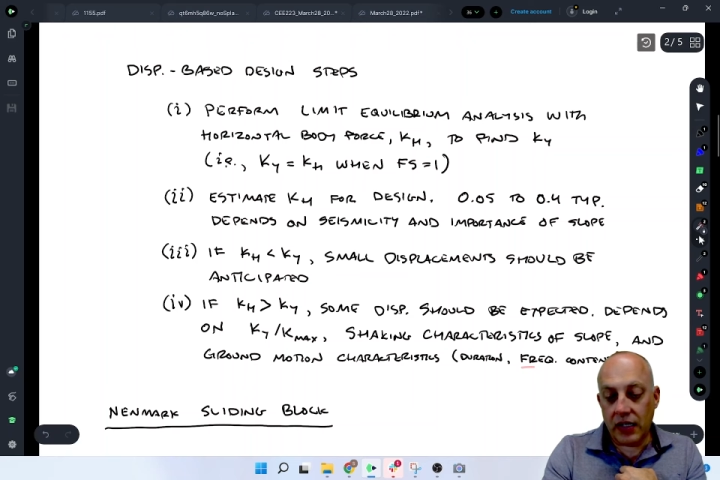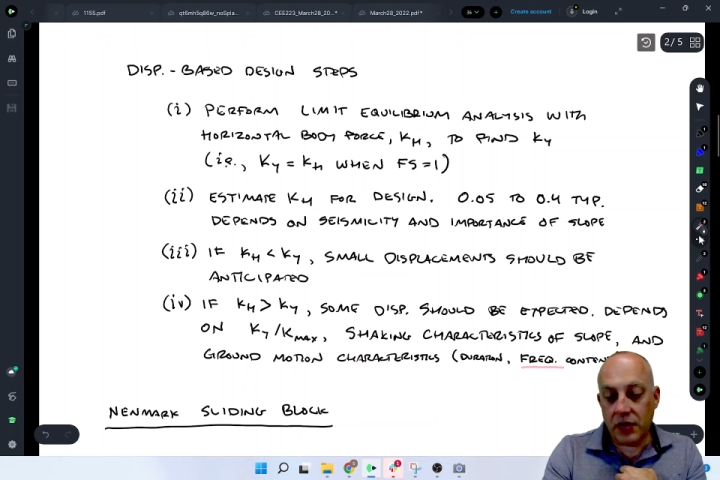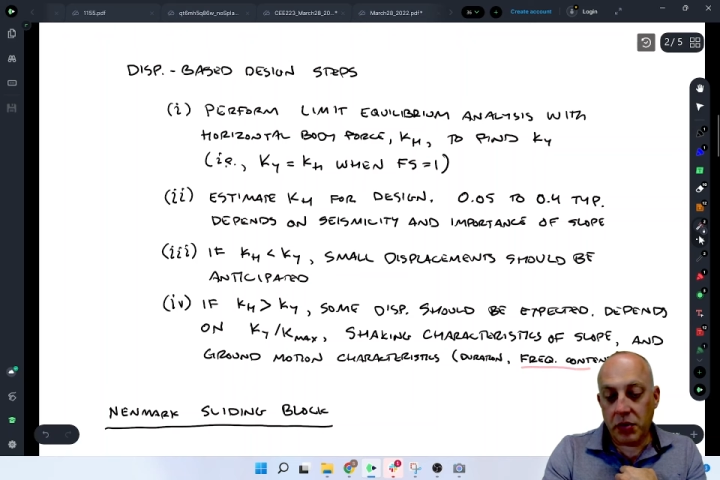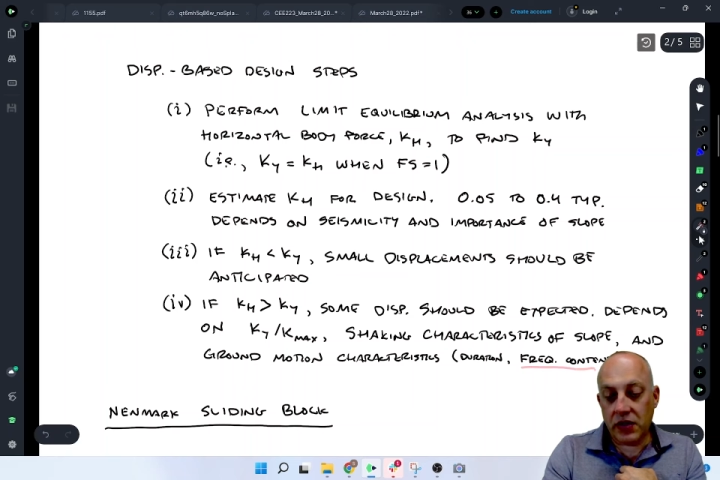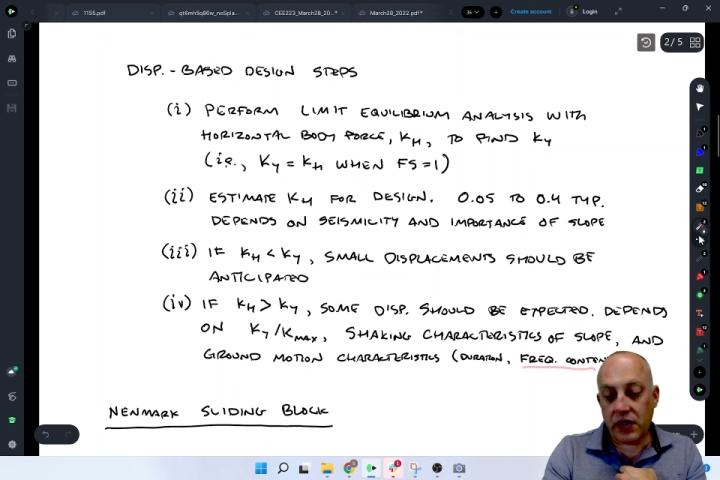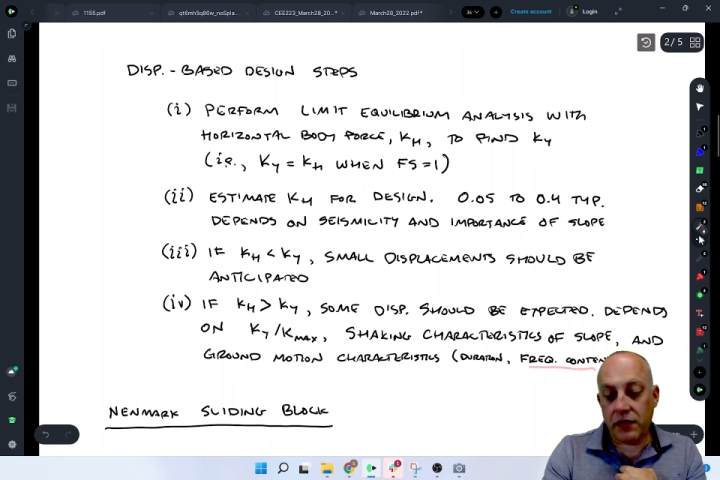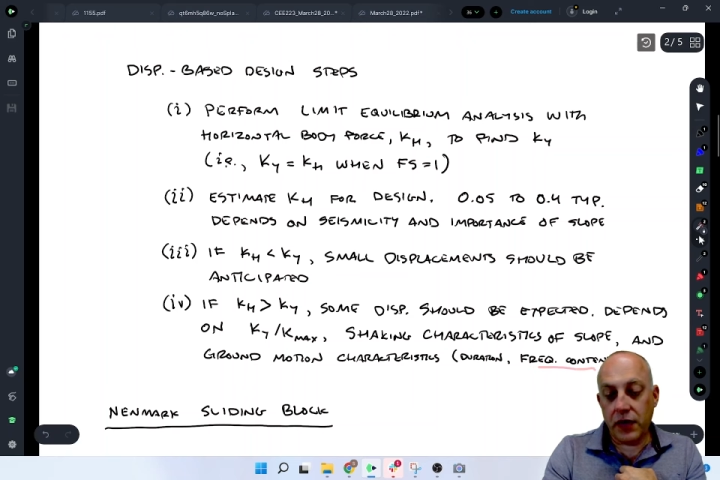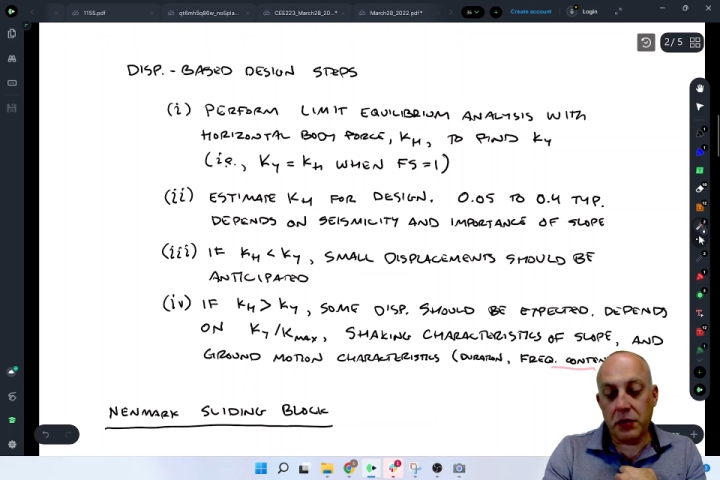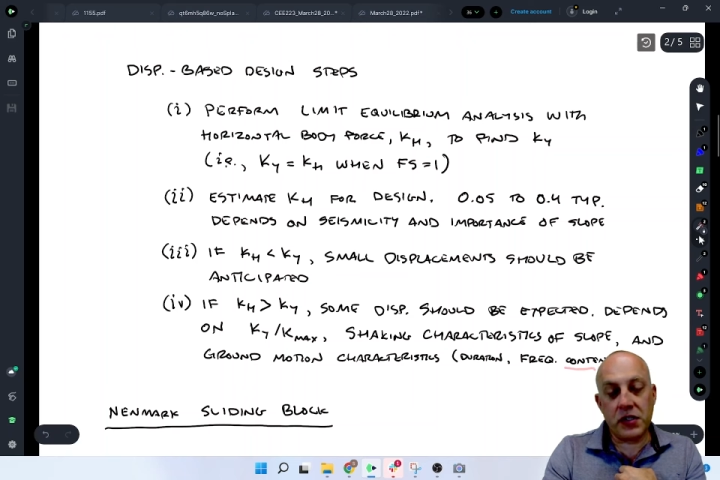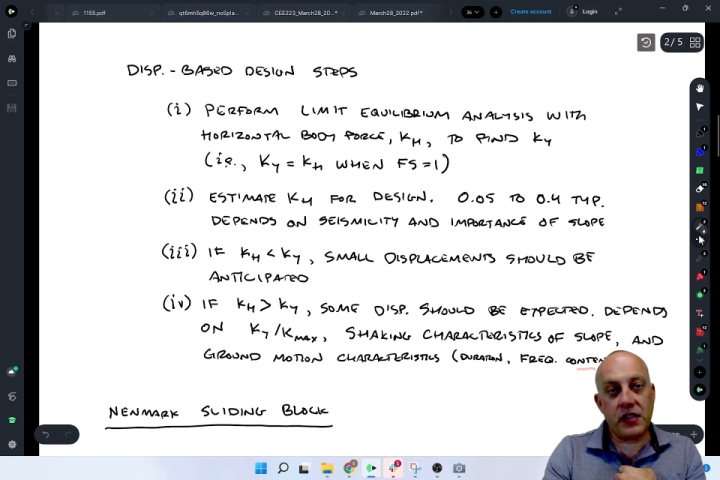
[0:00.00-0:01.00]
it depends on
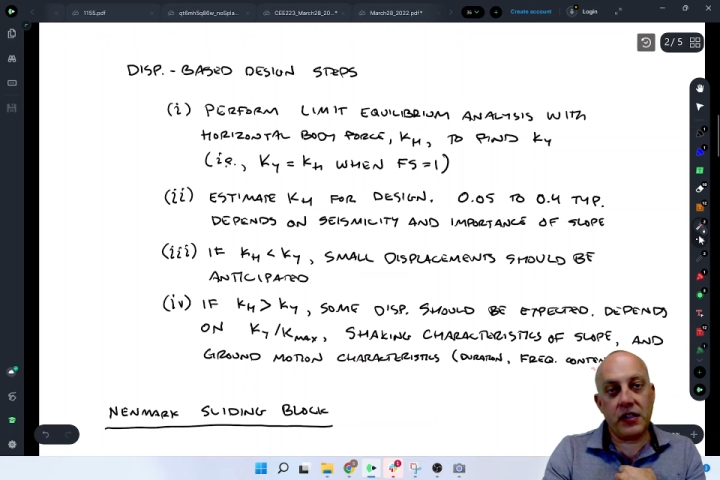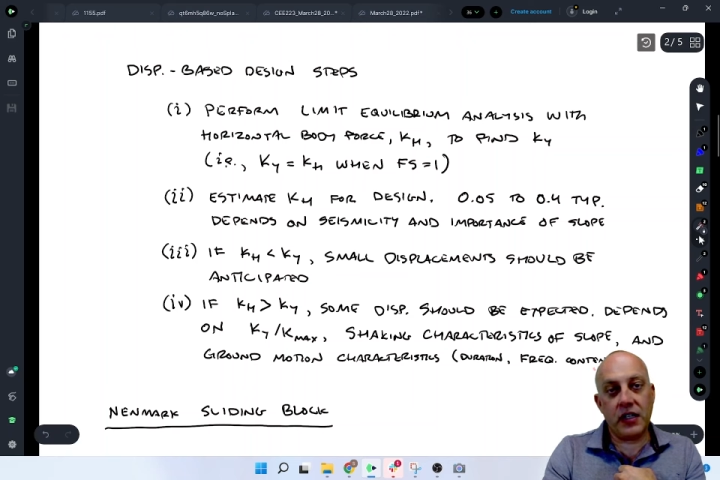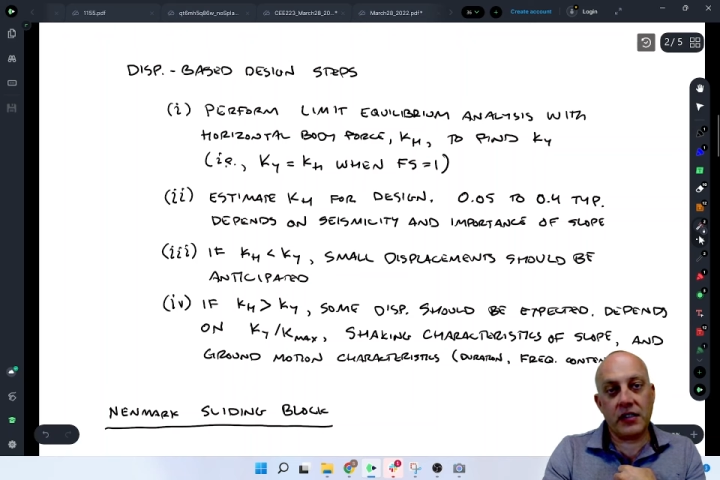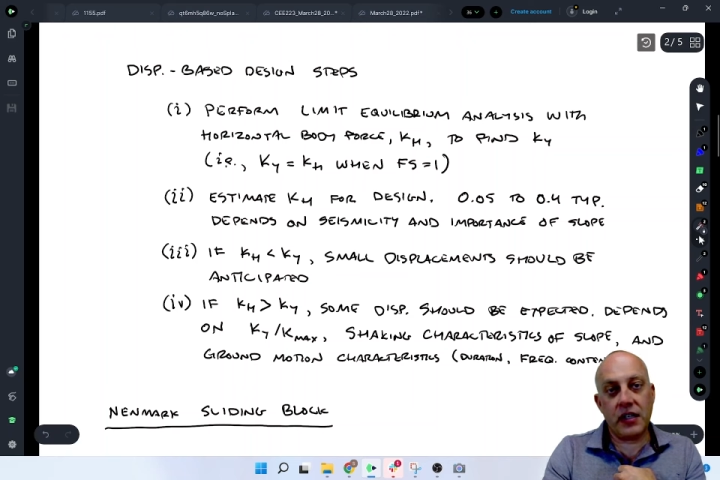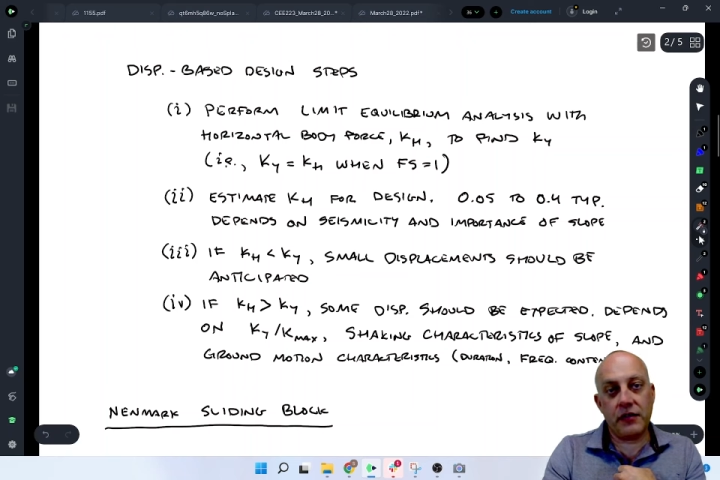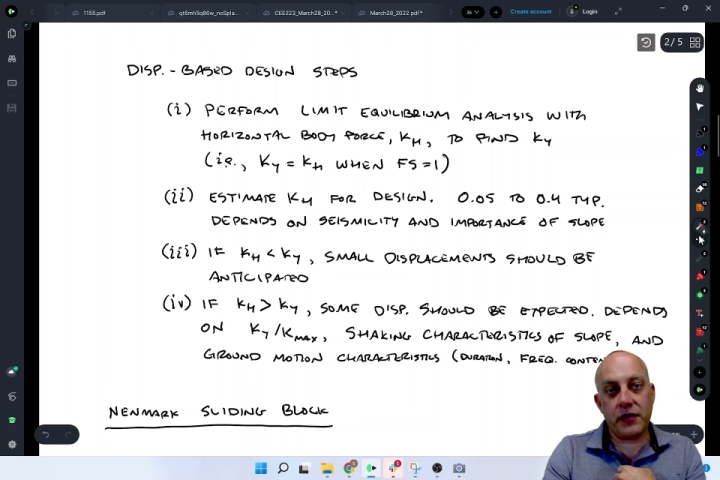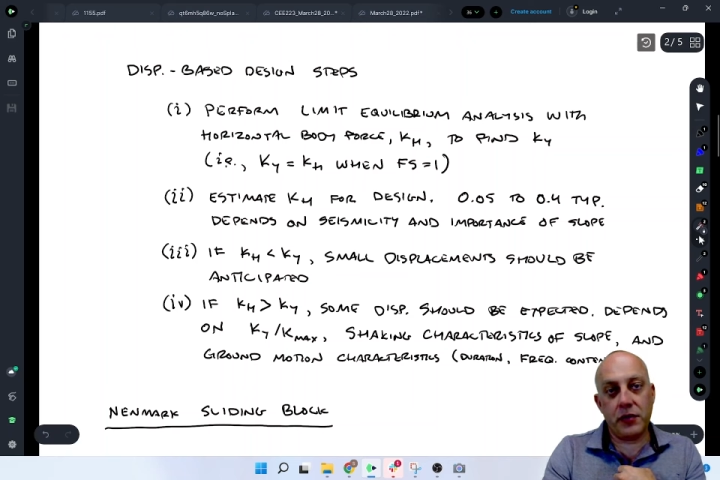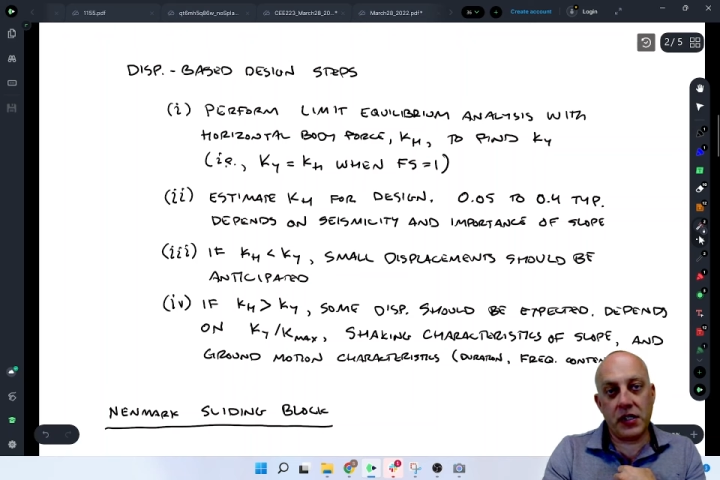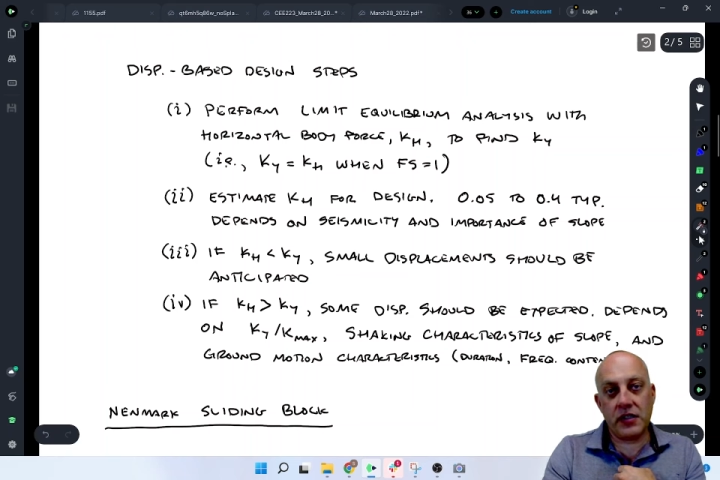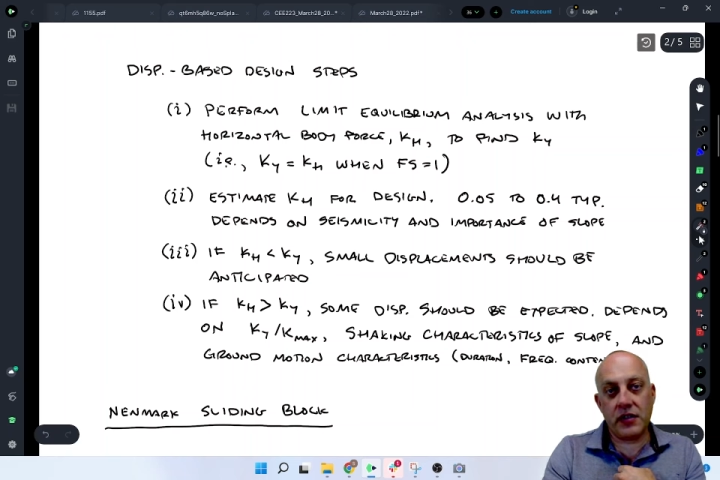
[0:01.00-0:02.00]
frequency content for
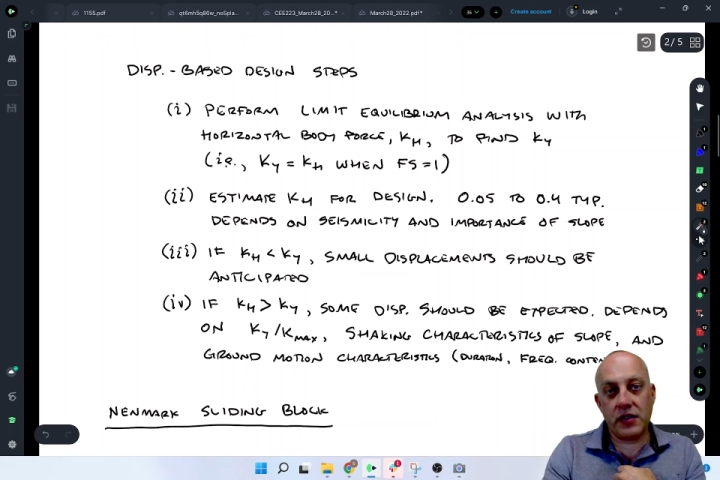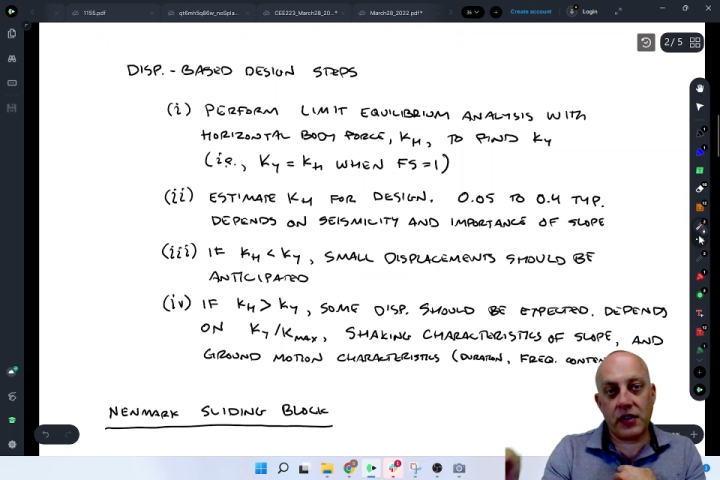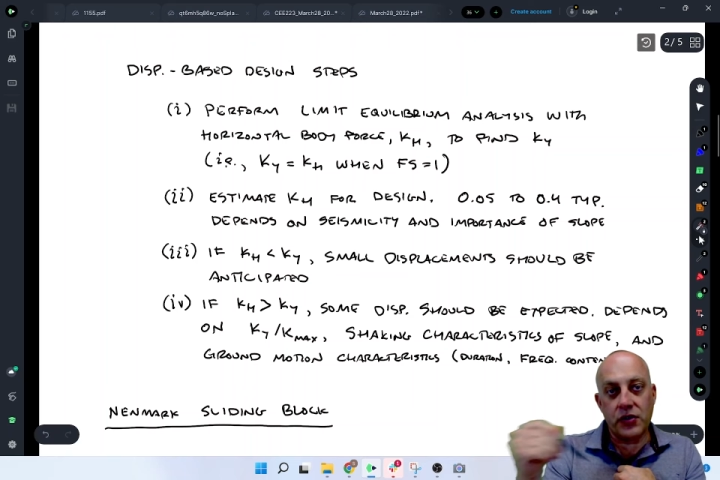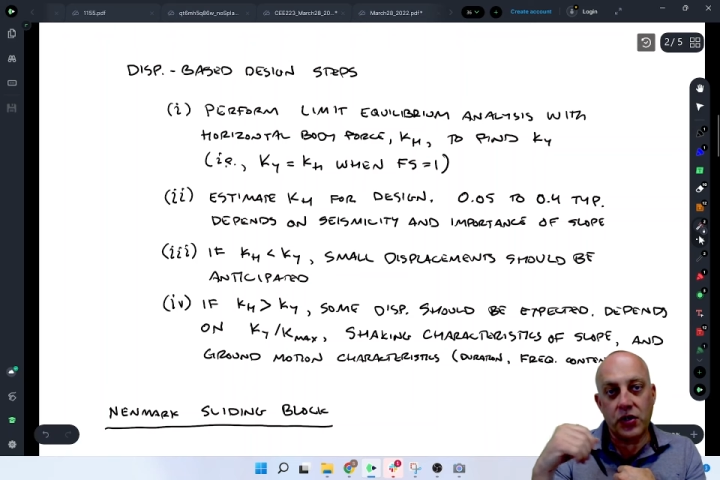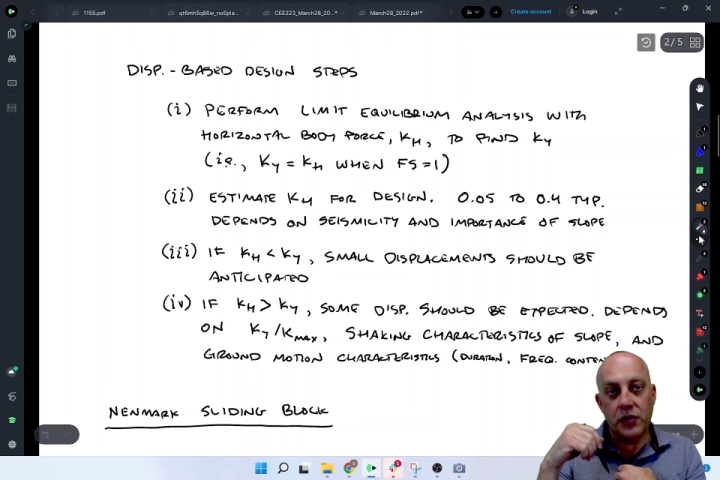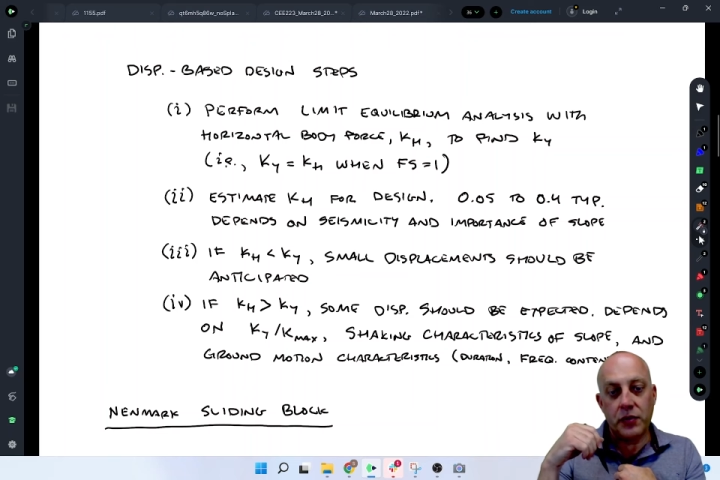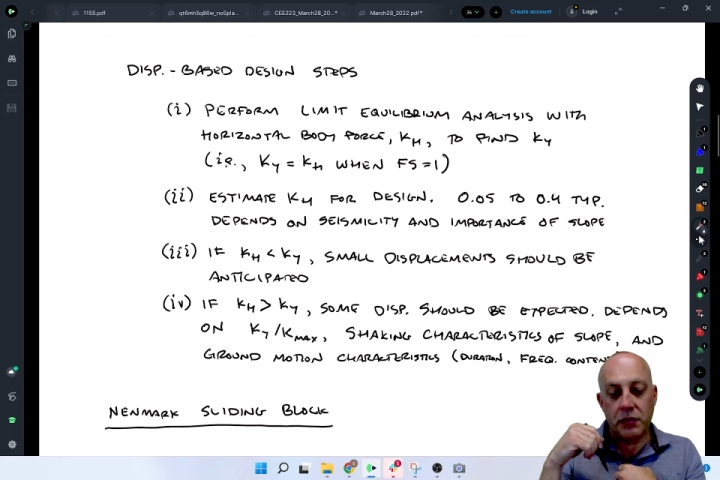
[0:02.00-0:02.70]
reasons I'll show